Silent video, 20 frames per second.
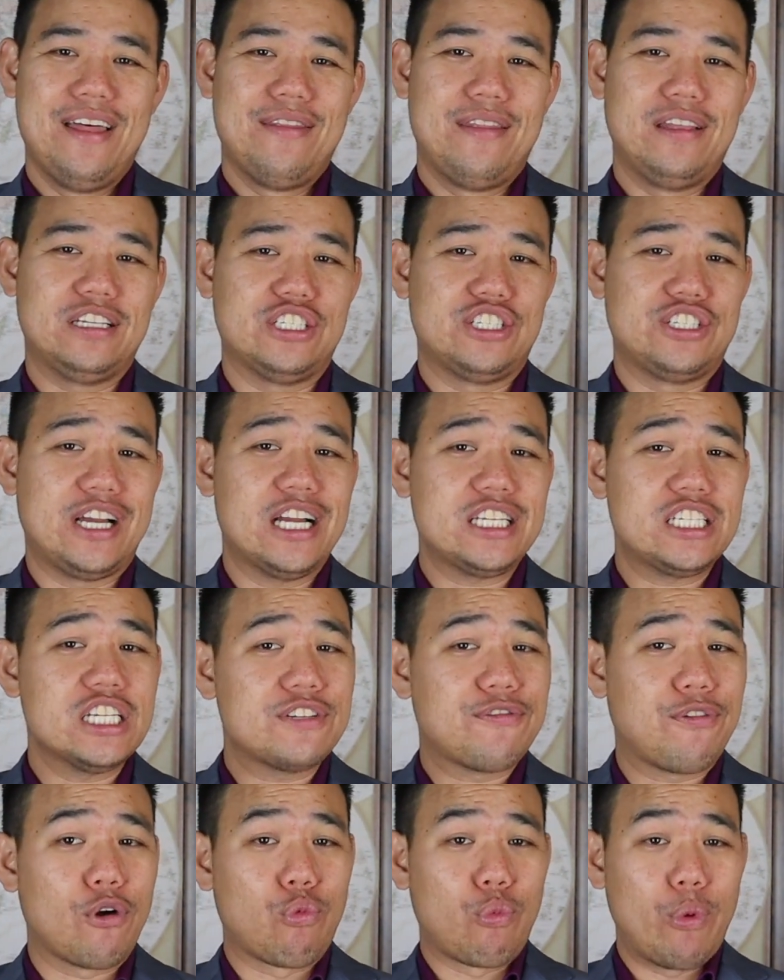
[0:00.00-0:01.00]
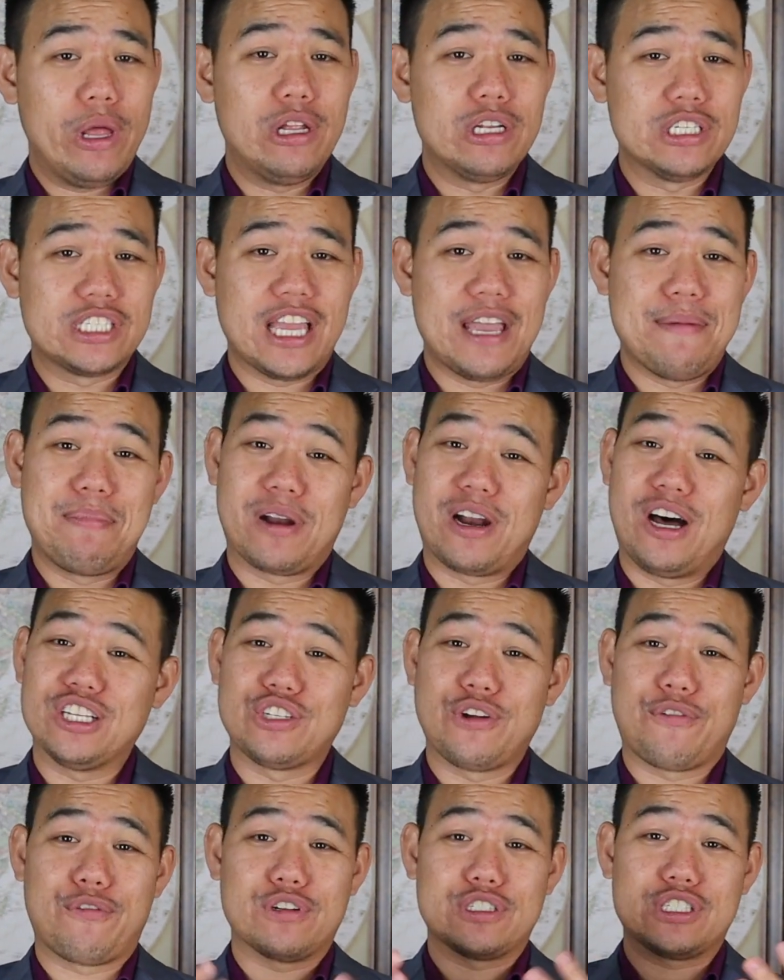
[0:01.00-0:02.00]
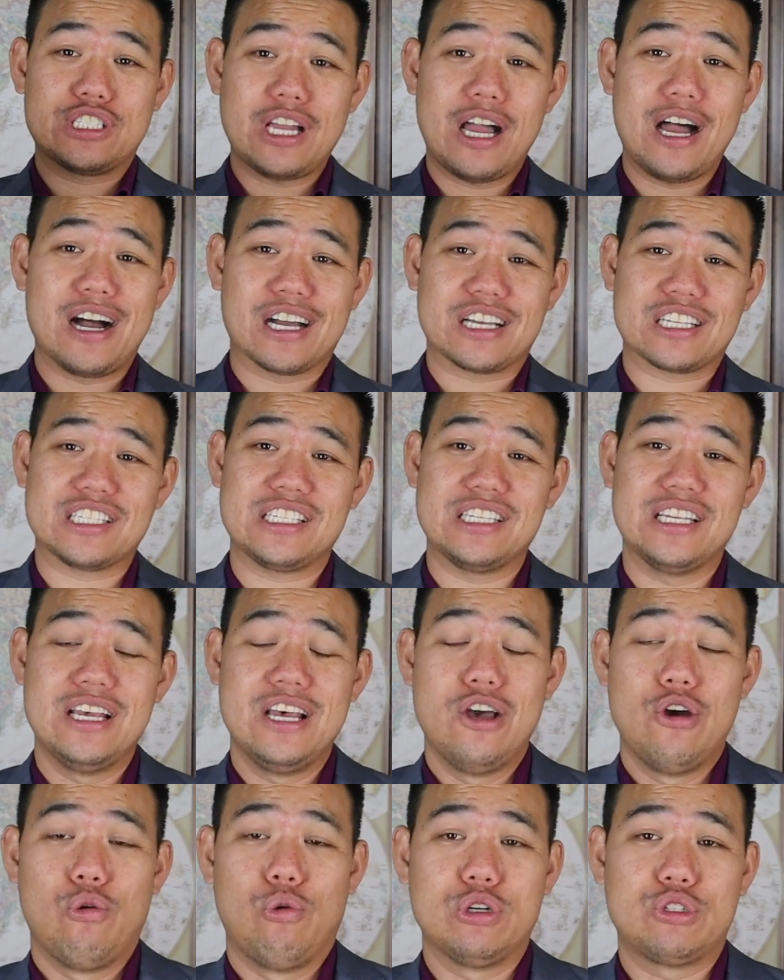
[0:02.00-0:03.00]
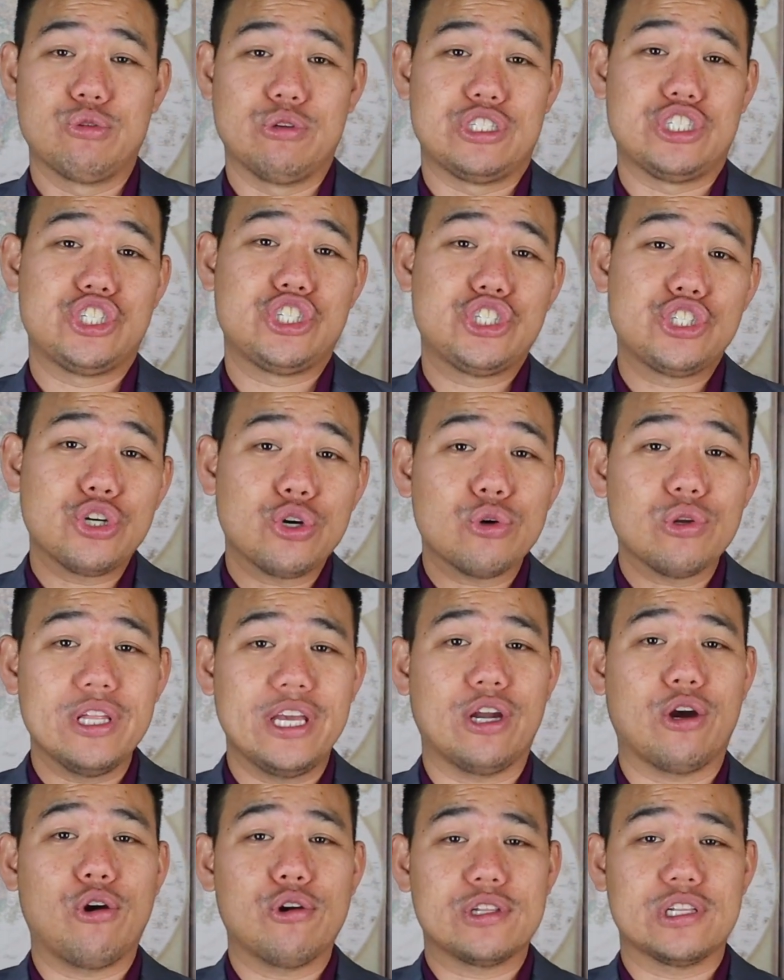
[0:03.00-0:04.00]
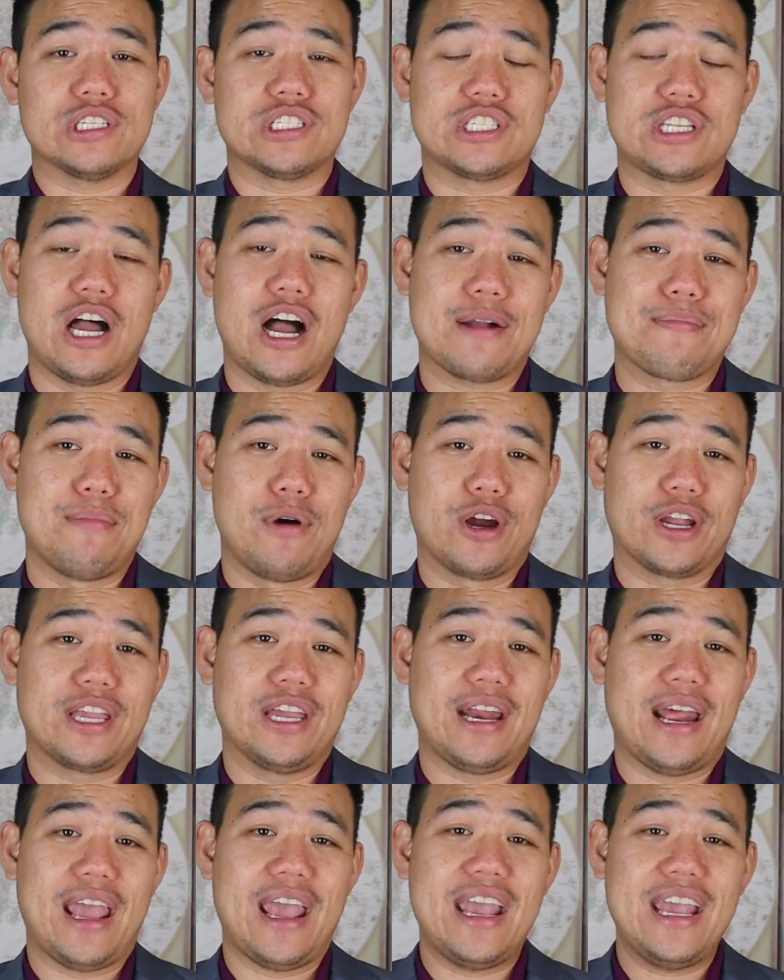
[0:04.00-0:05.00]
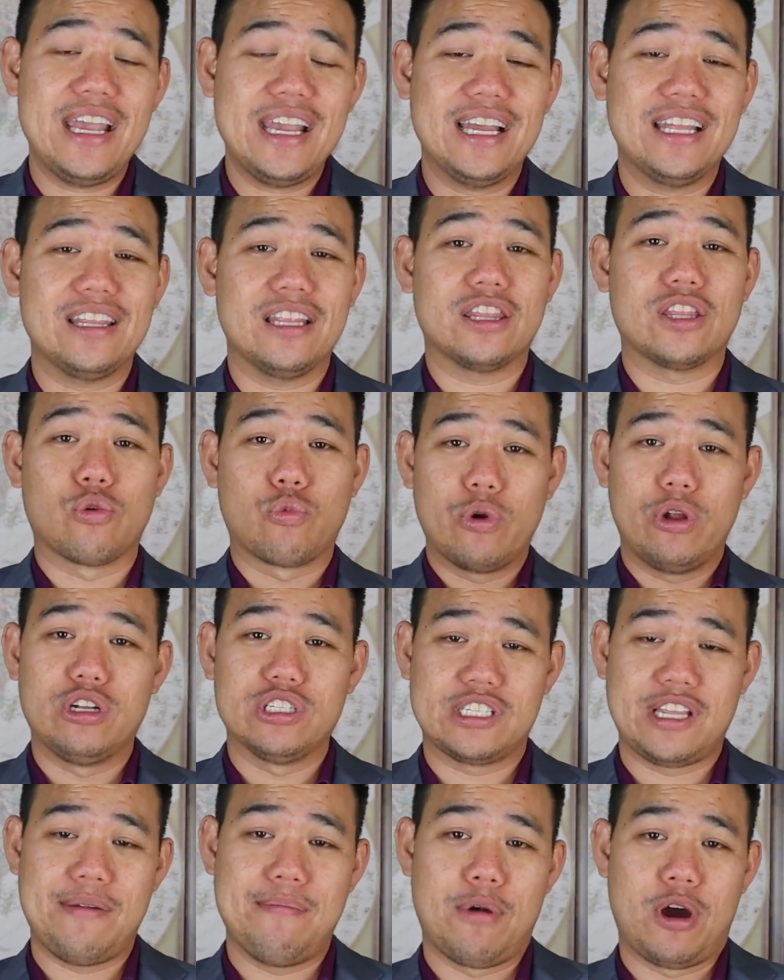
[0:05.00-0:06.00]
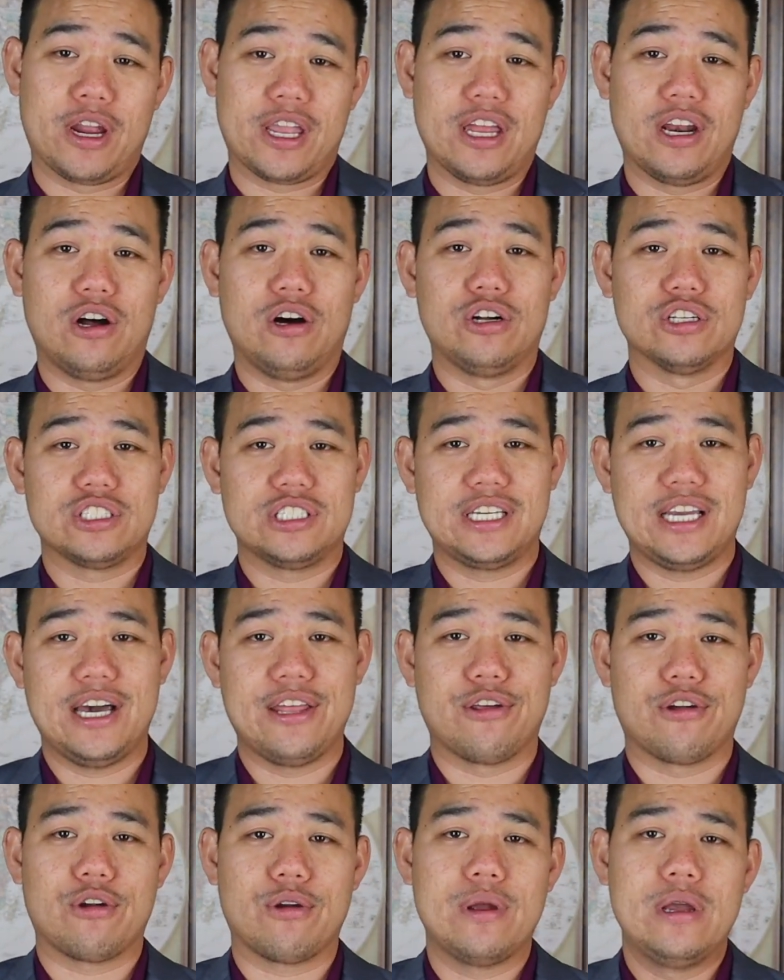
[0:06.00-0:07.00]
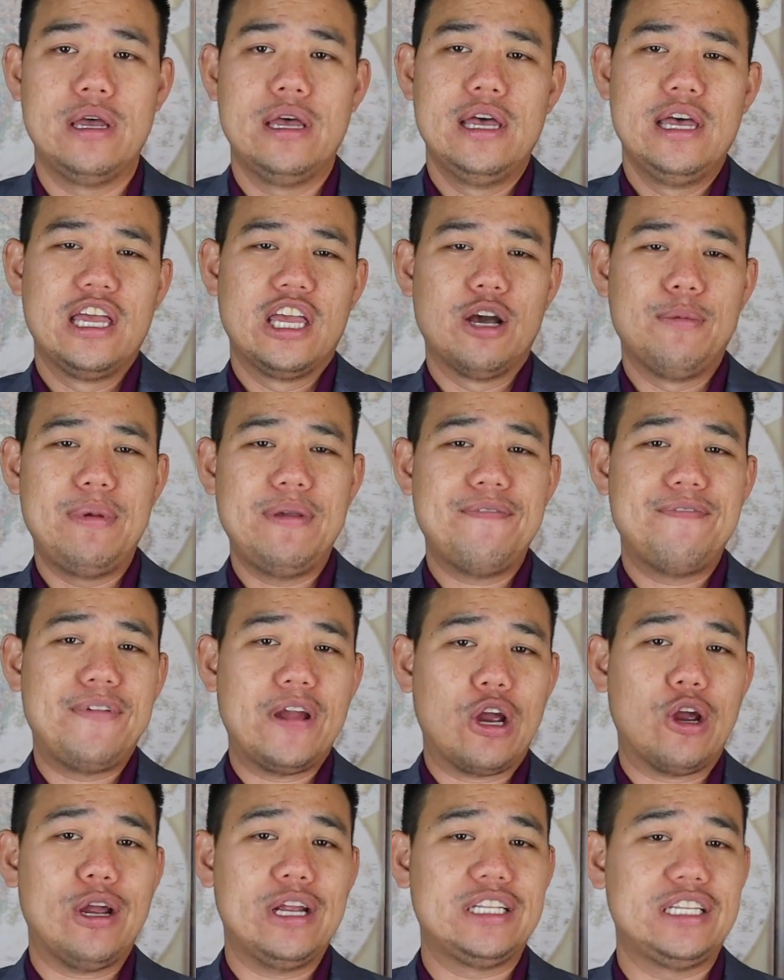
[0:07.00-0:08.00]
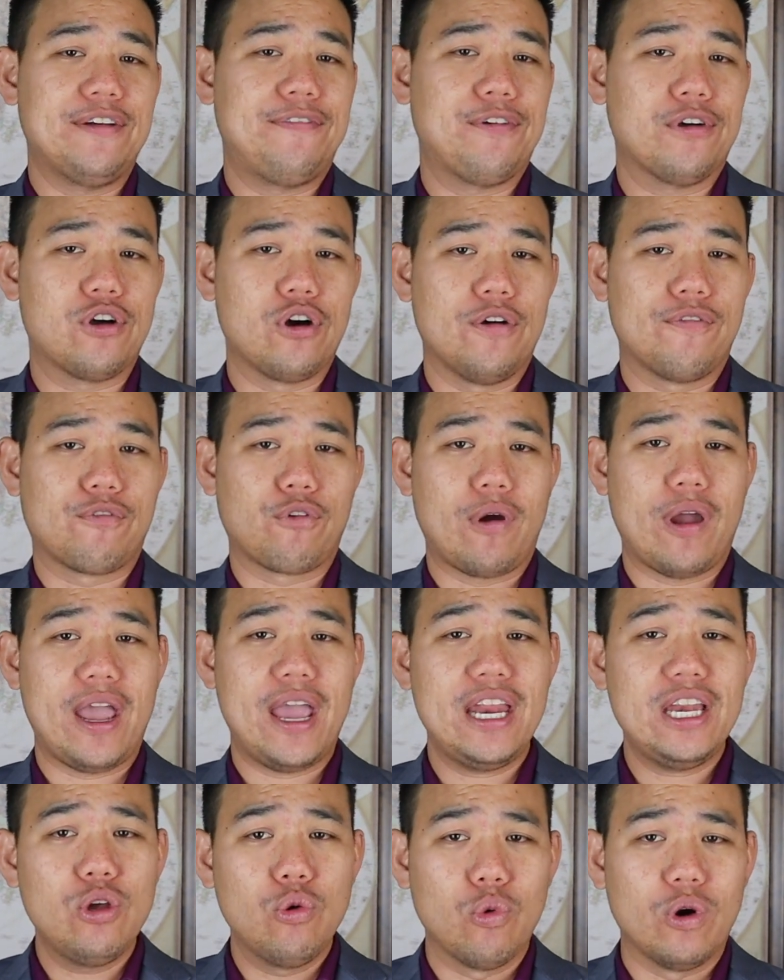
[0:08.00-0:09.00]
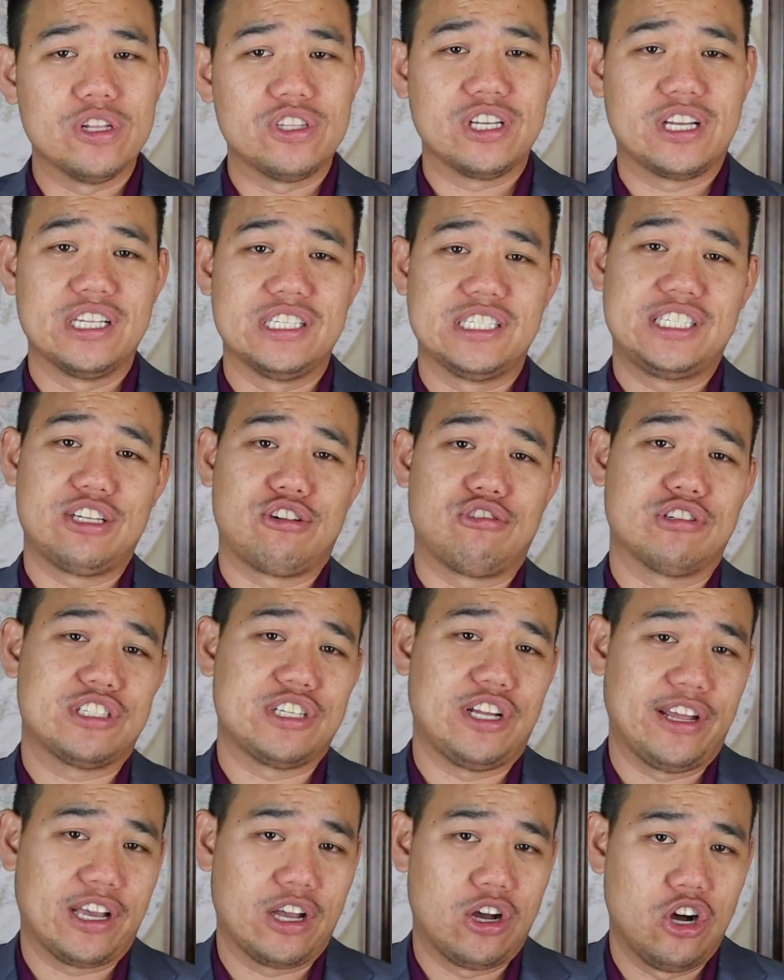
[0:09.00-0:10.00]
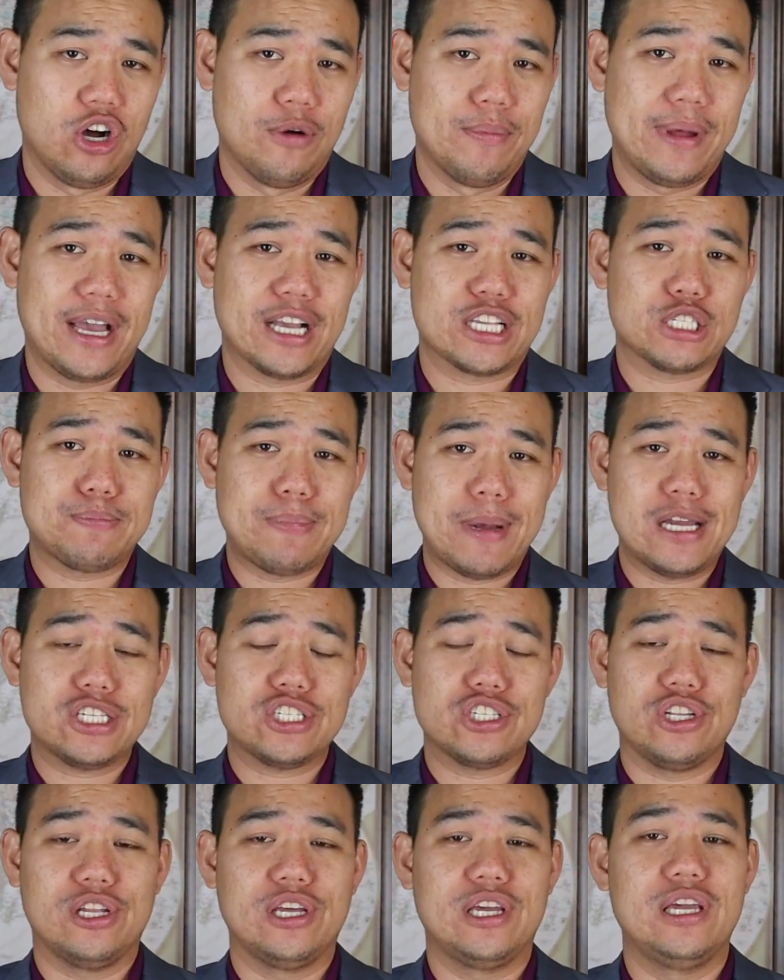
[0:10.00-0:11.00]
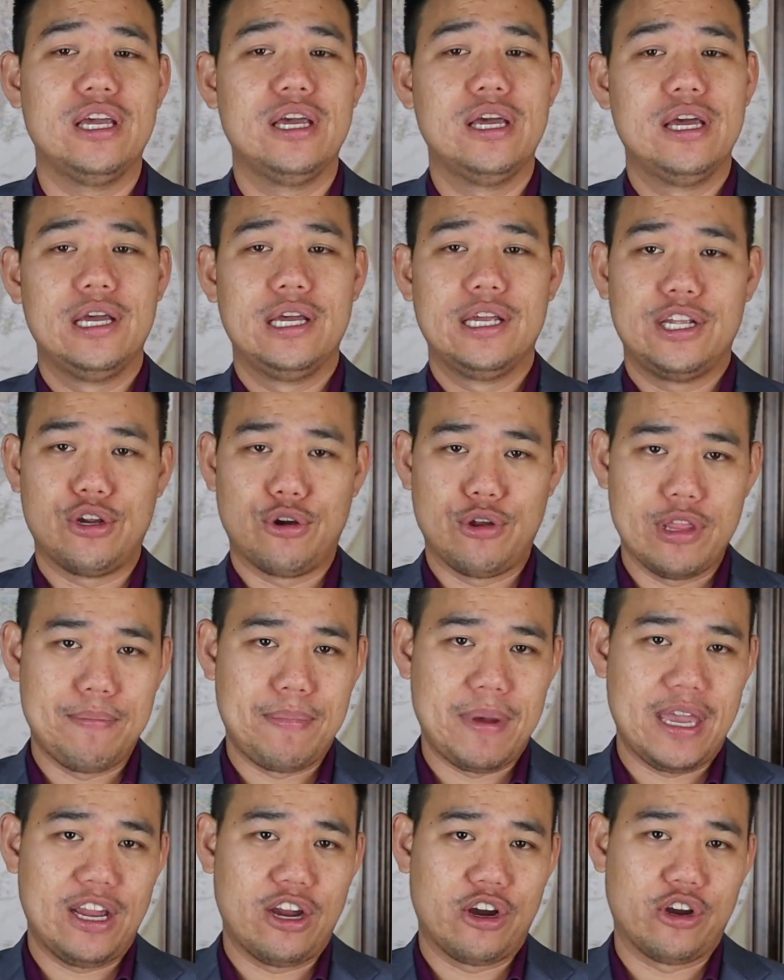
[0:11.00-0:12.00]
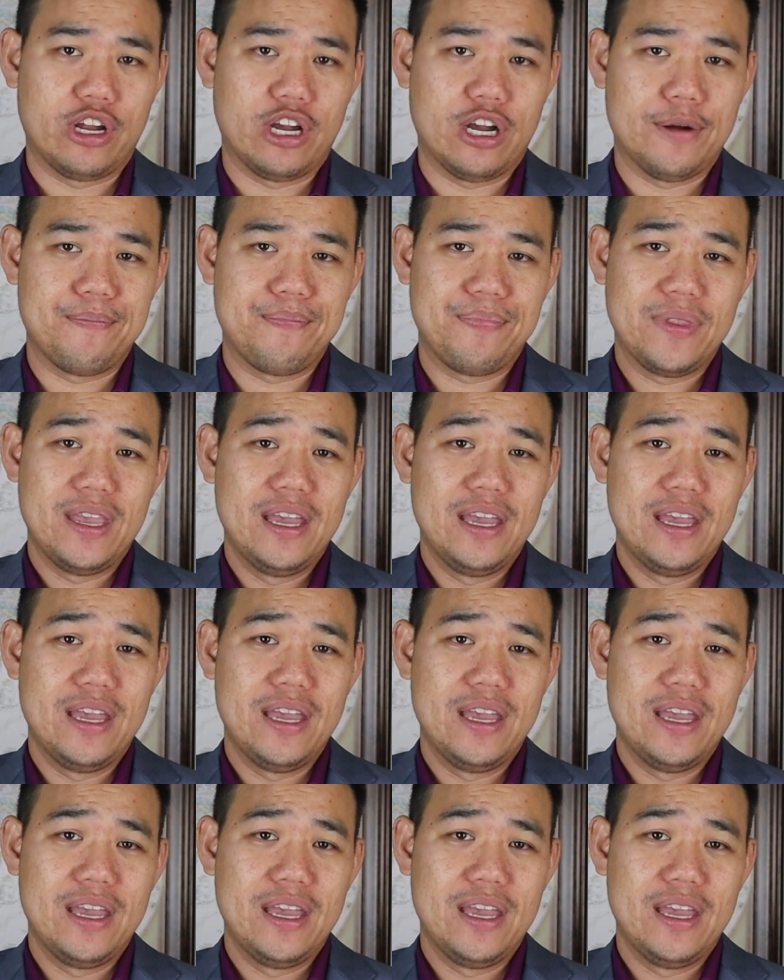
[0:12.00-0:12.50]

This is not just for real estate, but also for stocks, which would surely hurt the stock market and the real estate market altogether. It'll be very difficult for anyone to consider selling a home, especially here in the Bay Area.